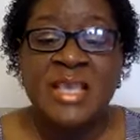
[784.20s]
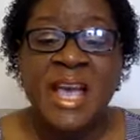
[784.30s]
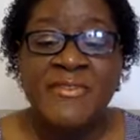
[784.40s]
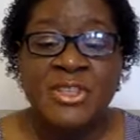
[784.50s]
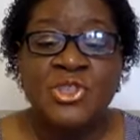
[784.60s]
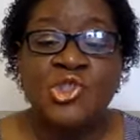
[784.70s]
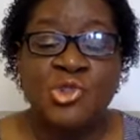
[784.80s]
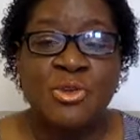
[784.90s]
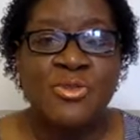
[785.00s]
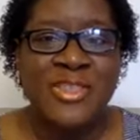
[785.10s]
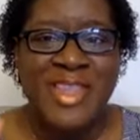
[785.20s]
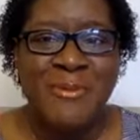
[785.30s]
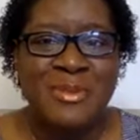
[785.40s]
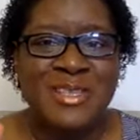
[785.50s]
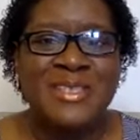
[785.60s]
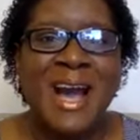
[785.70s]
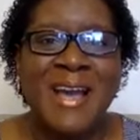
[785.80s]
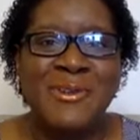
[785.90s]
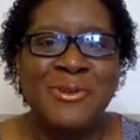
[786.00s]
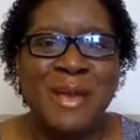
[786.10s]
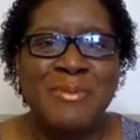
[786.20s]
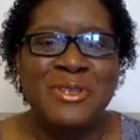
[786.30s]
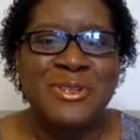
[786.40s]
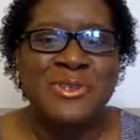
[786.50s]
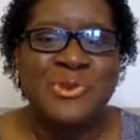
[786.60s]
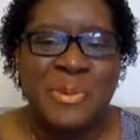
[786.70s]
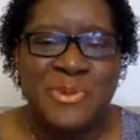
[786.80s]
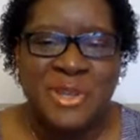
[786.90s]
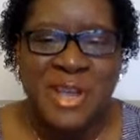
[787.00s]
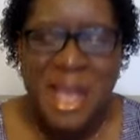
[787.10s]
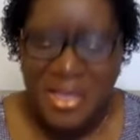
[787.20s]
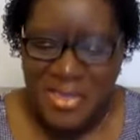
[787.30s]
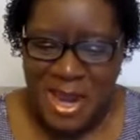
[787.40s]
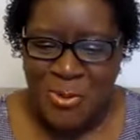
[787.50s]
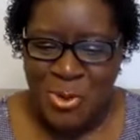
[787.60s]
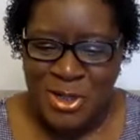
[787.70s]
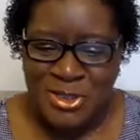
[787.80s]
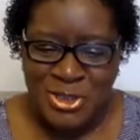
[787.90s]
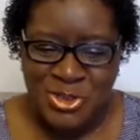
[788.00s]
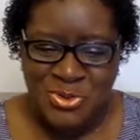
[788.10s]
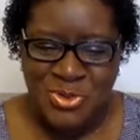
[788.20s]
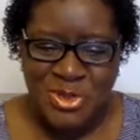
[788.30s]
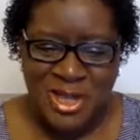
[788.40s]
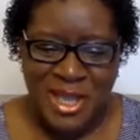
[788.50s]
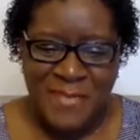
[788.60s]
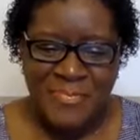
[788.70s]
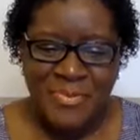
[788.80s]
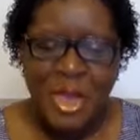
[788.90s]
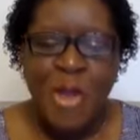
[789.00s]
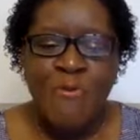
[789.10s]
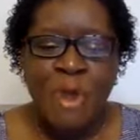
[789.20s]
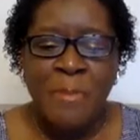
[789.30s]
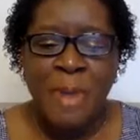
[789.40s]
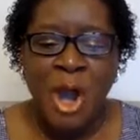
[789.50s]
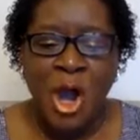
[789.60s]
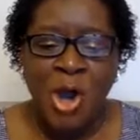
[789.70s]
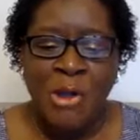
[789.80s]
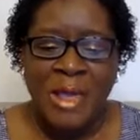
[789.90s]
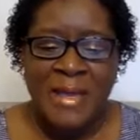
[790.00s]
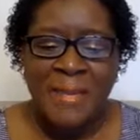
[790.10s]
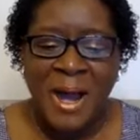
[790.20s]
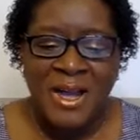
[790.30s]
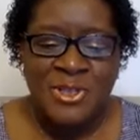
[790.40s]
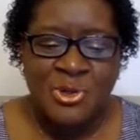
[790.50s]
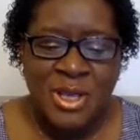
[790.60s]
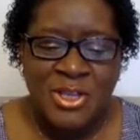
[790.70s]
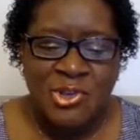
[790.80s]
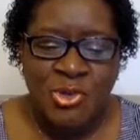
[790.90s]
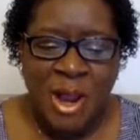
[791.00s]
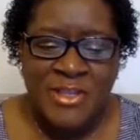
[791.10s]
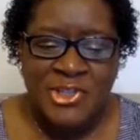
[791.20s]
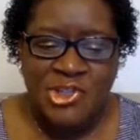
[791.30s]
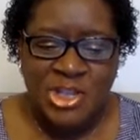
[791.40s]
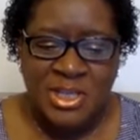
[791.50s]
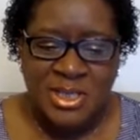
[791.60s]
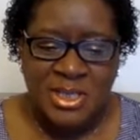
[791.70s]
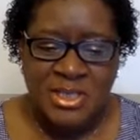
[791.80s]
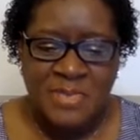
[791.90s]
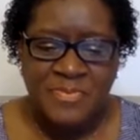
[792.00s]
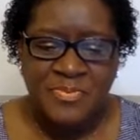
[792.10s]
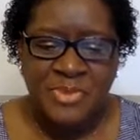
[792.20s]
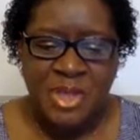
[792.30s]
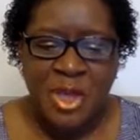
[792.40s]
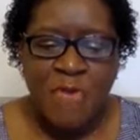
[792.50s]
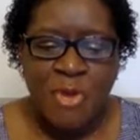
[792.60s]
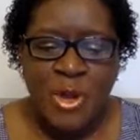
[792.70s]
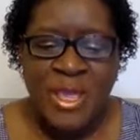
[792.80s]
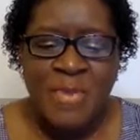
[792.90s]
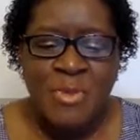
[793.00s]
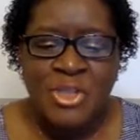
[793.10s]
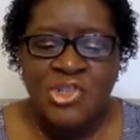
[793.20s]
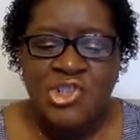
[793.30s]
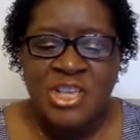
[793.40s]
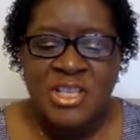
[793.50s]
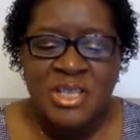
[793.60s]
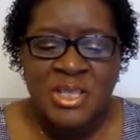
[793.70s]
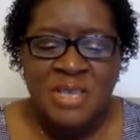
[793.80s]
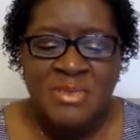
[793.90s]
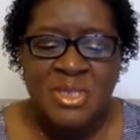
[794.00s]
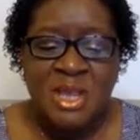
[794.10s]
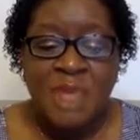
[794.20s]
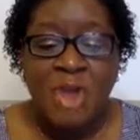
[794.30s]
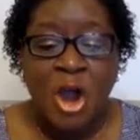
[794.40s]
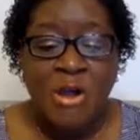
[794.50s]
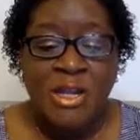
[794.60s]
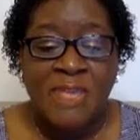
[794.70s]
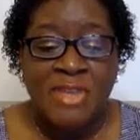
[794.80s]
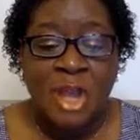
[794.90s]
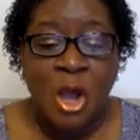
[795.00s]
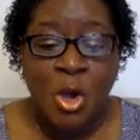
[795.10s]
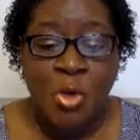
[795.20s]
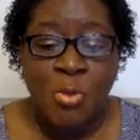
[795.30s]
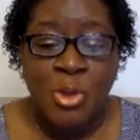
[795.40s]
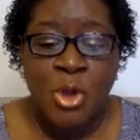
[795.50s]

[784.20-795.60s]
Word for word: Heaven's Truth, and that was the title, that was the description that I wanted to use today. From Paul, an apostle in Christ Jesus. For it was Jesus himself, our living hope,